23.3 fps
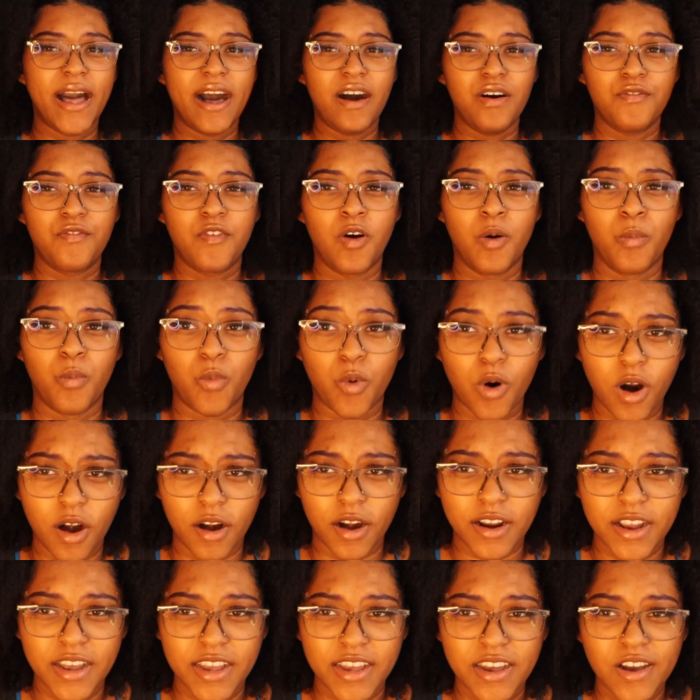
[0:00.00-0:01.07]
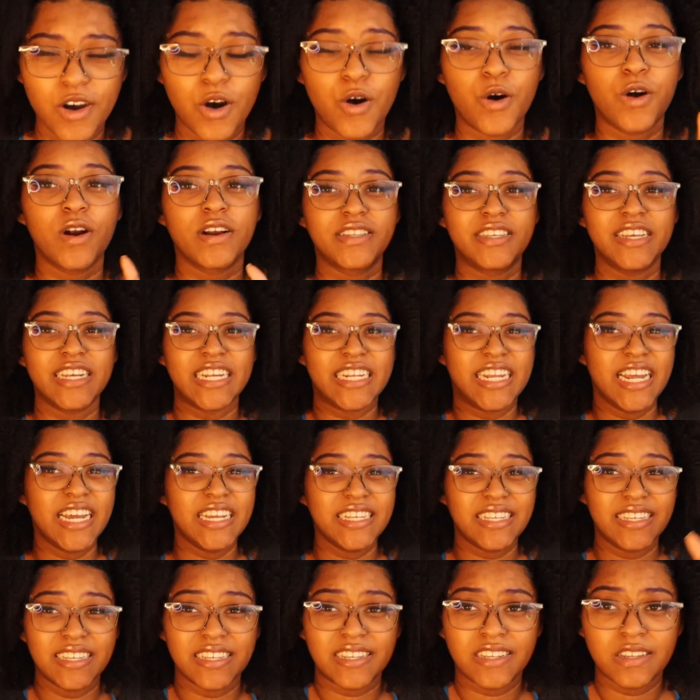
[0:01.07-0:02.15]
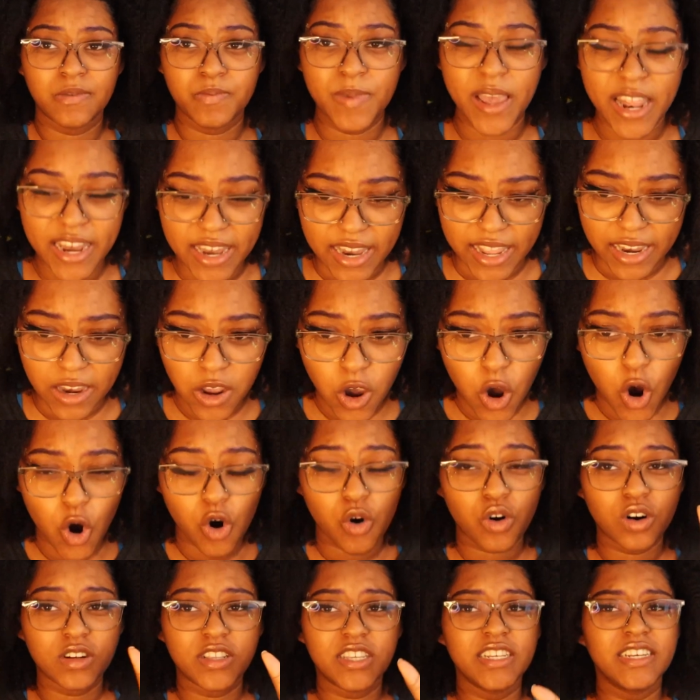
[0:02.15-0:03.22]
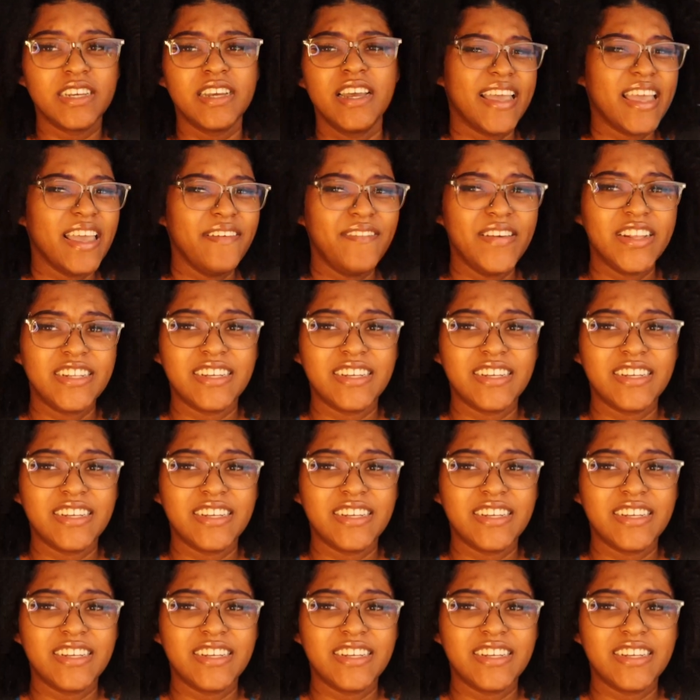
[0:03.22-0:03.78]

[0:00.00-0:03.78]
out from work or to get suspended or to even